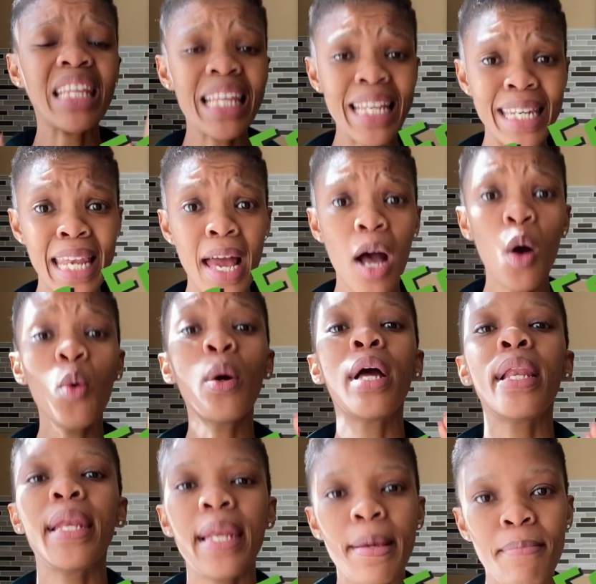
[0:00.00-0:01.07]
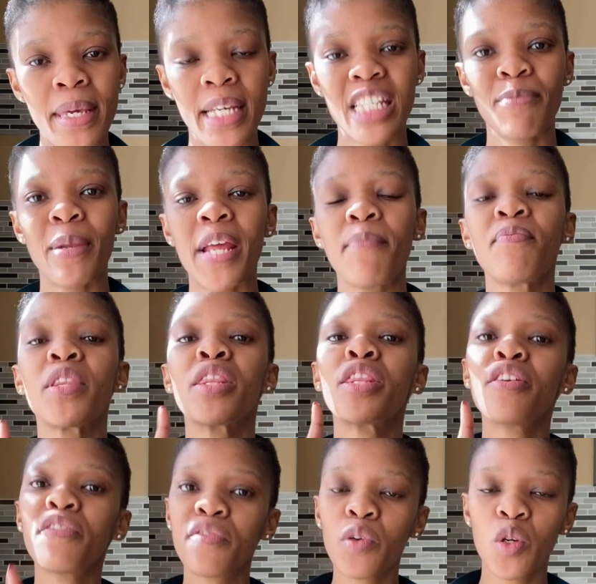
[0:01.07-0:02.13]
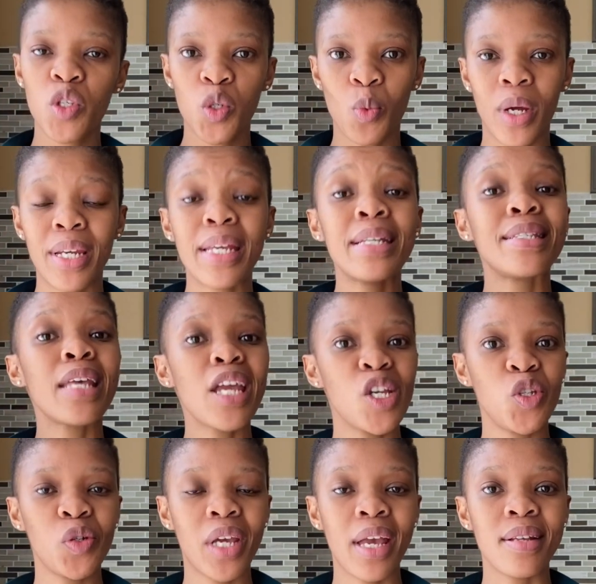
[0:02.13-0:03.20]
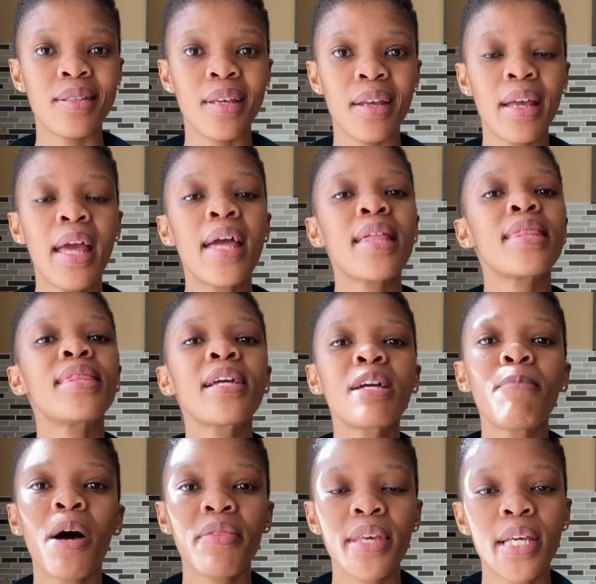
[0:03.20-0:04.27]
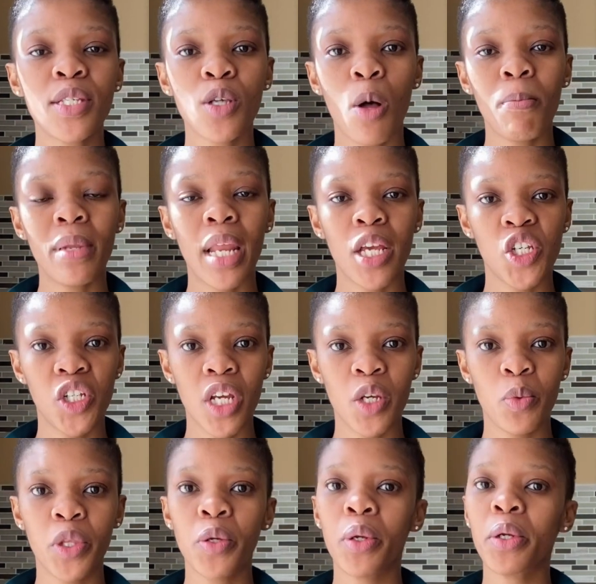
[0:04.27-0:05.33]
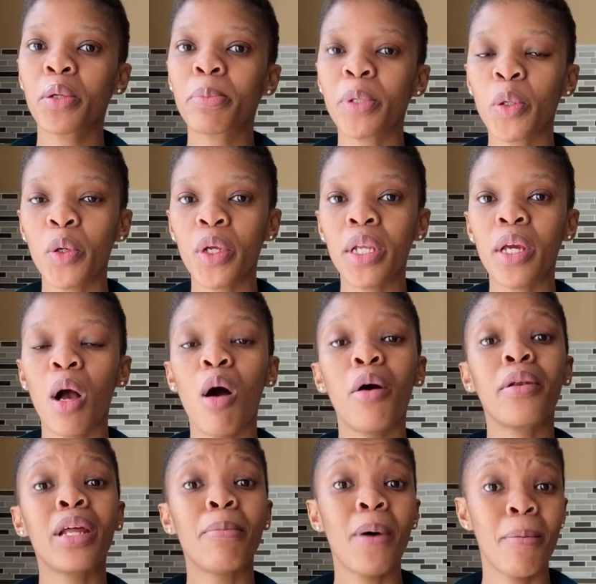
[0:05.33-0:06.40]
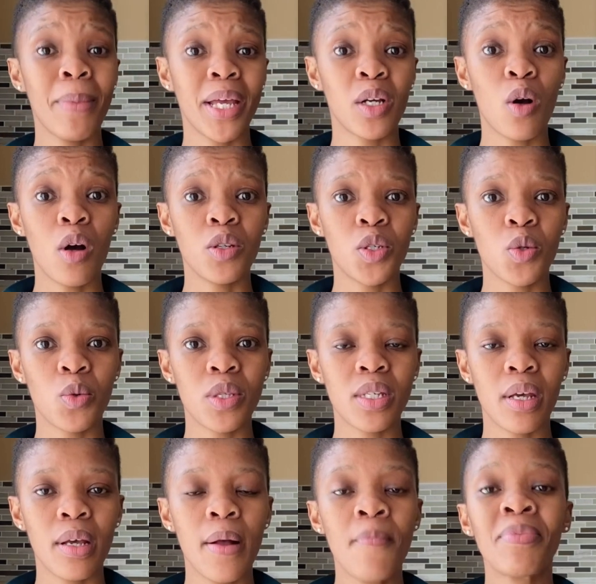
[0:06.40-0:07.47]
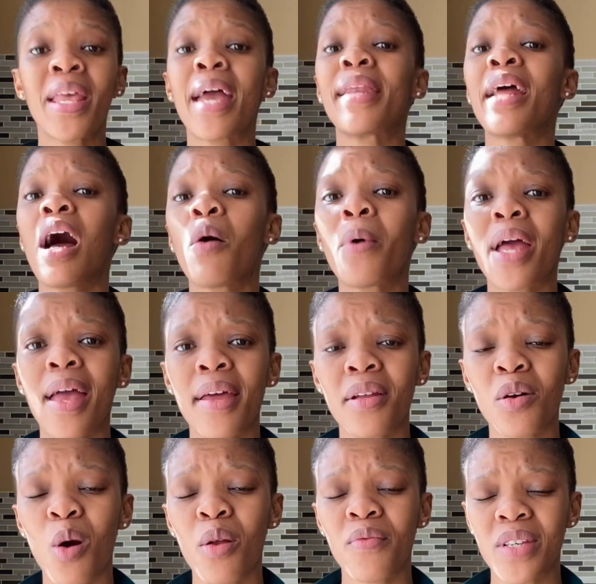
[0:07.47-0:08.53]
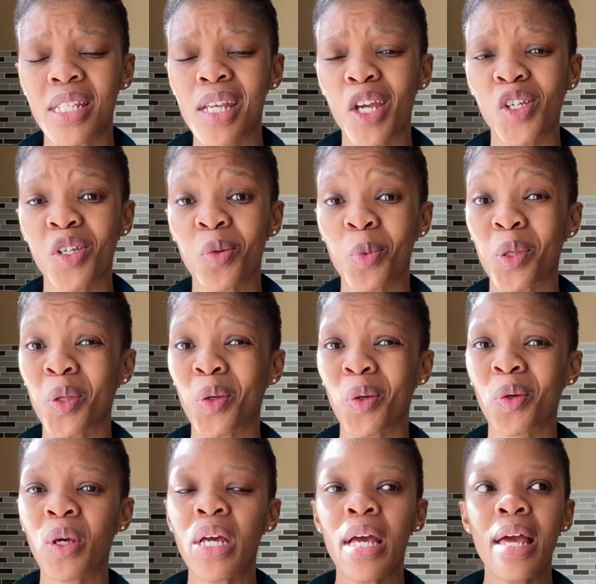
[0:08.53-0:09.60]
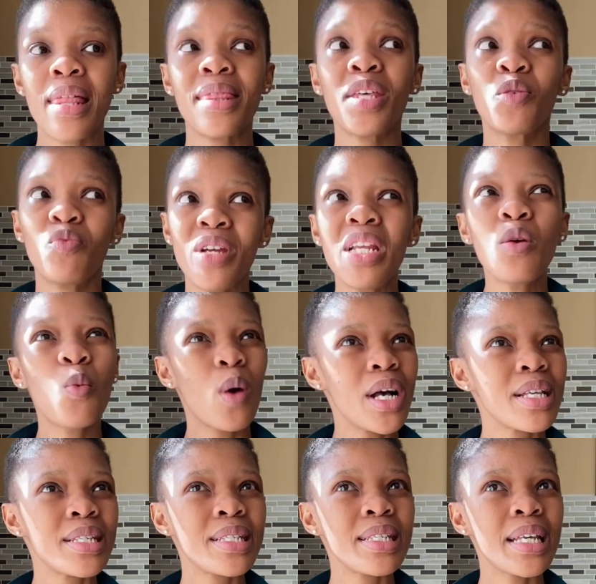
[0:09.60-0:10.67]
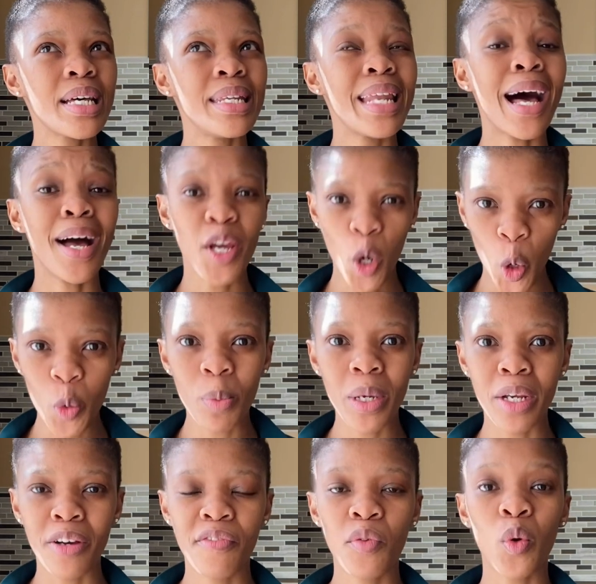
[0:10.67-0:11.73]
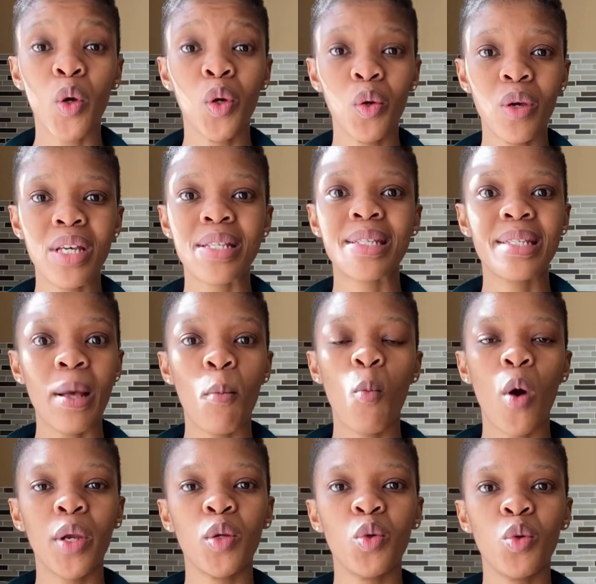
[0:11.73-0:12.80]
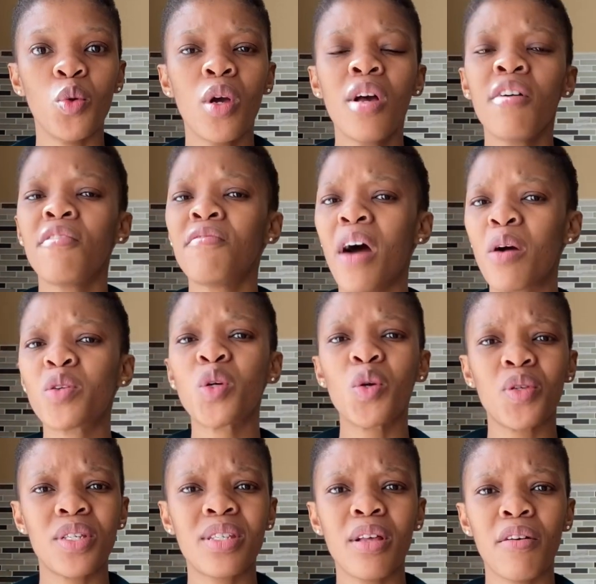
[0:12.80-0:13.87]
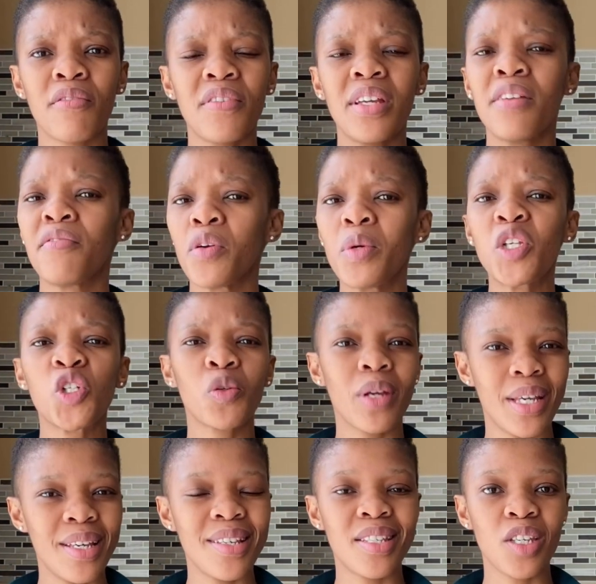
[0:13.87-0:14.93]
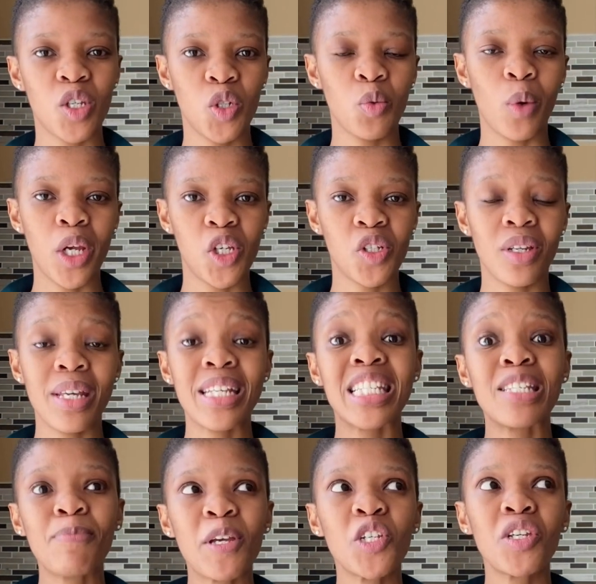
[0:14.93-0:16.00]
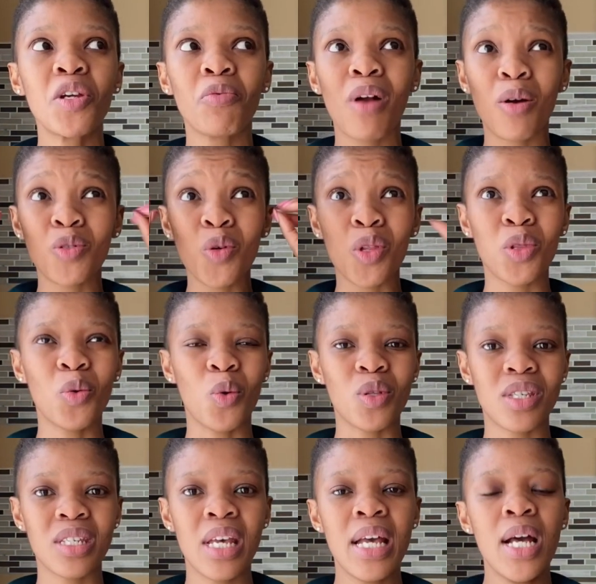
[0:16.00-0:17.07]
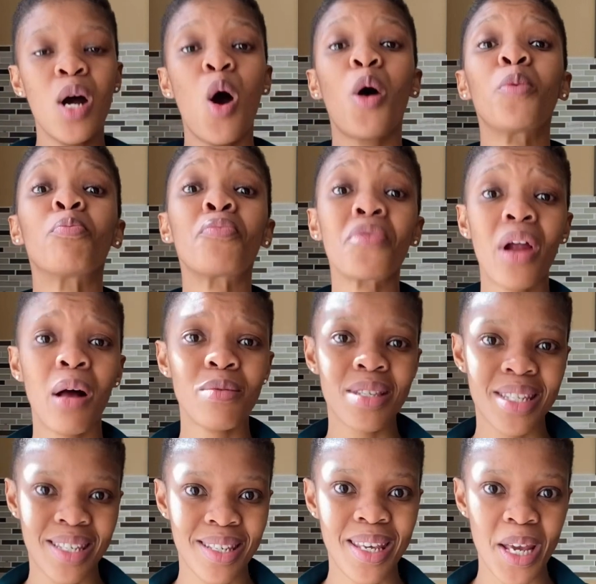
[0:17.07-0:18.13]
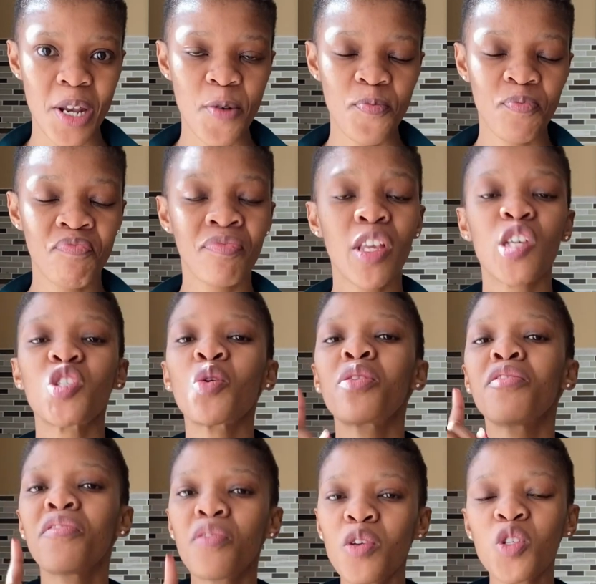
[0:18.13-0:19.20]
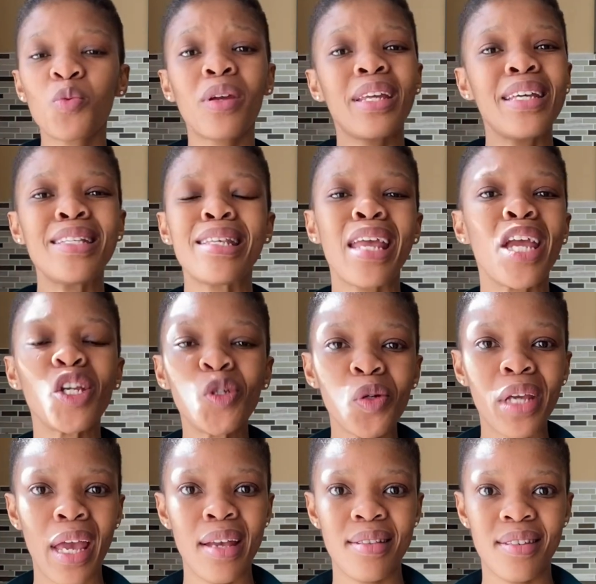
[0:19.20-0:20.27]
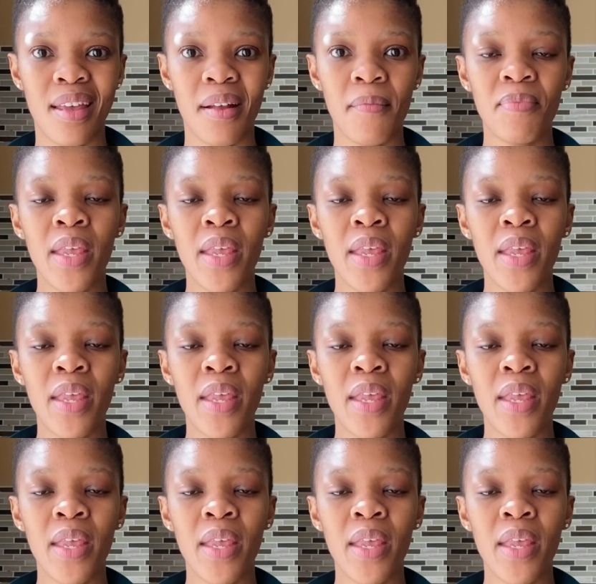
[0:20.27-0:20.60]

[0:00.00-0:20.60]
Now, let me explain. The first one is educating. Think about the example I shared with you a little bit earlier on about my goddaughter and how I had a conversation with her that really was an eye-opener for her as someone who found herself in a very tricky situation, especially around her thoughts on brown skin. So the first one is educating.